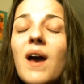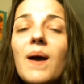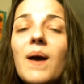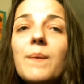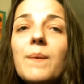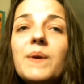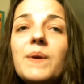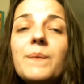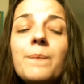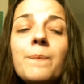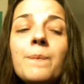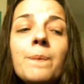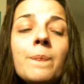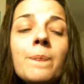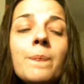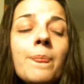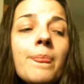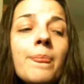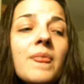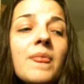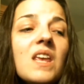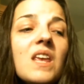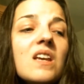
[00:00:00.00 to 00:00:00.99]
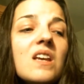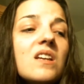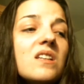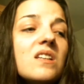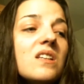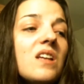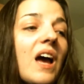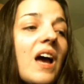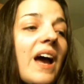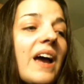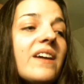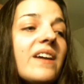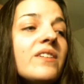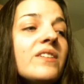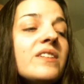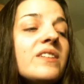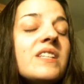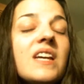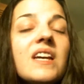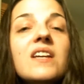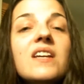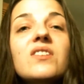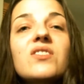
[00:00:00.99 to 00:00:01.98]
I mean, I could
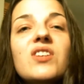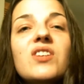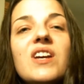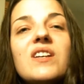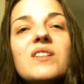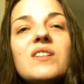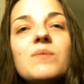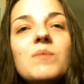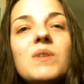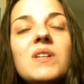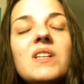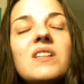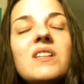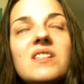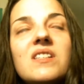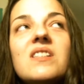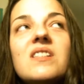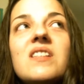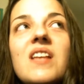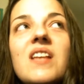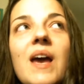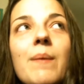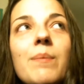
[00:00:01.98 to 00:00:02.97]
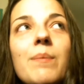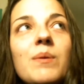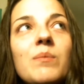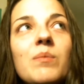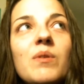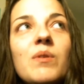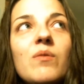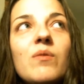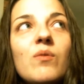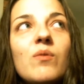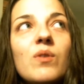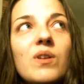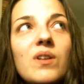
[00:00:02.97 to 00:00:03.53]
take Jasmine, this has happened before.